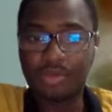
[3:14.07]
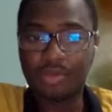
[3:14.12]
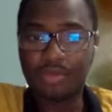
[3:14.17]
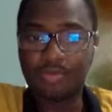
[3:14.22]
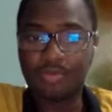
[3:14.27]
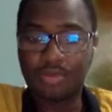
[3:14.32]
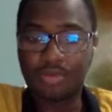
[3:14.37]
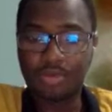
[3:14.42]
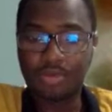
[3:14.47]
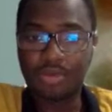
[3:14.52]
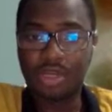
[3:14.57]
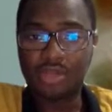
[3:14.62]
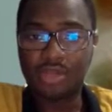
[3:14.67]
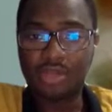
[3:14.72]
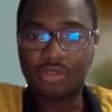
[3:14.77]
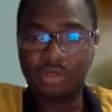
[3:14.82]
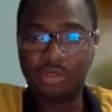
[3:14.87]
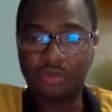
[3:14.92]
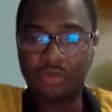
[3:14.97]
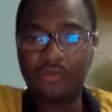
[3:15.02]
people
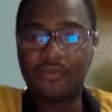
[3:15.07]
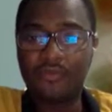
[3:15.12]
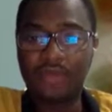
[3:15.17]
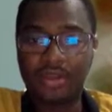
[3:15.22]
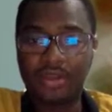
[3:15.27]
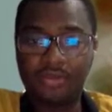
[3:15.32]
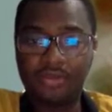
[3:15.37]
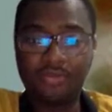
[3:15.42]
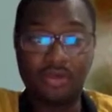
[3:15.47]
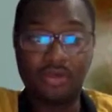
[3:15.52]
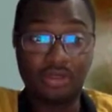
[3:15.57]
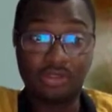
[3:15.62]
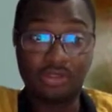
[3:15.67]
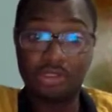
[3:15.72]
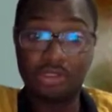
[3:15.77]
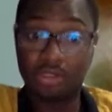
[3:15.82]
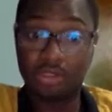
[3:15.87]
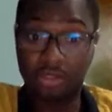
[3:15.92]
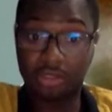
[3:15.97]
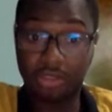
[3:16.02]
also fall for
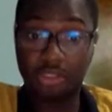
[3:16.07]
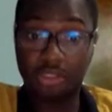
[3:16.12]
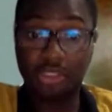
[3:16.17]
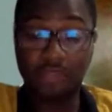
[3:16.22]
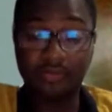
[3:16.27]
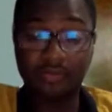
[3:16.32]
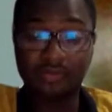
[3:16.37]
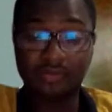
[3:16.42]
stroke.